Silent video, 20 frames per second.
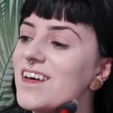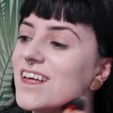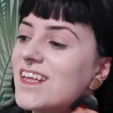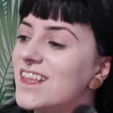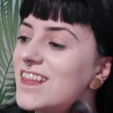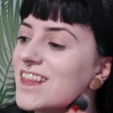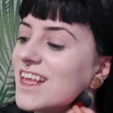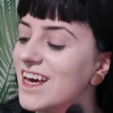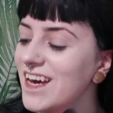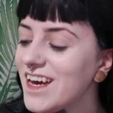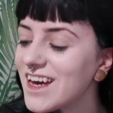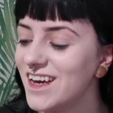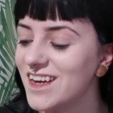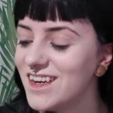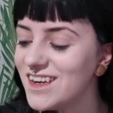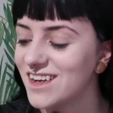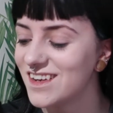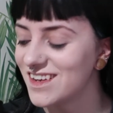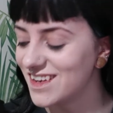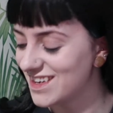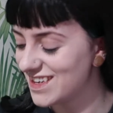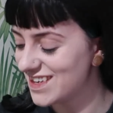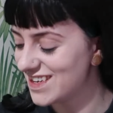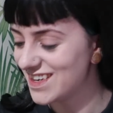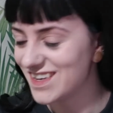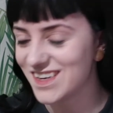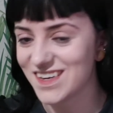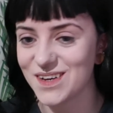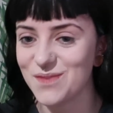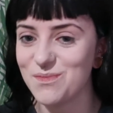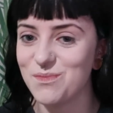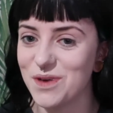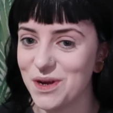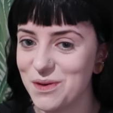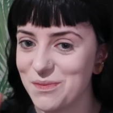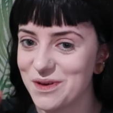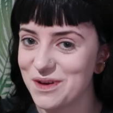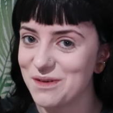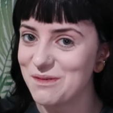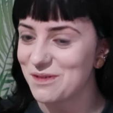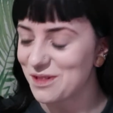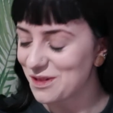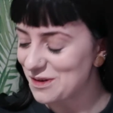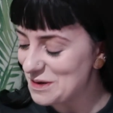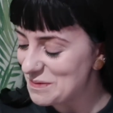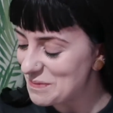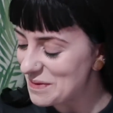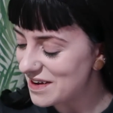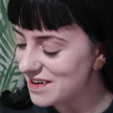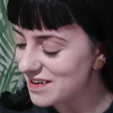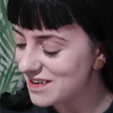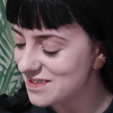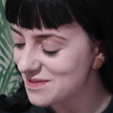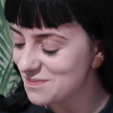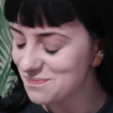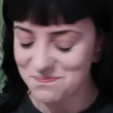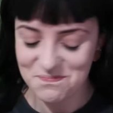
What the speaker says: then maybe it would look better.